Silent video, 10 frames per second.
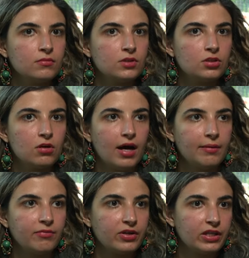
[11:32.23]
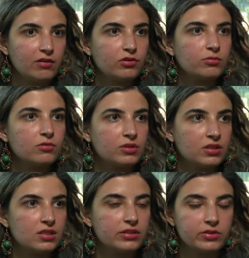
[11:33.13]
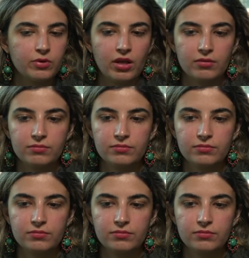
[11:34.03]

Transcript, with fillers: So I'm very comfortable with this as well.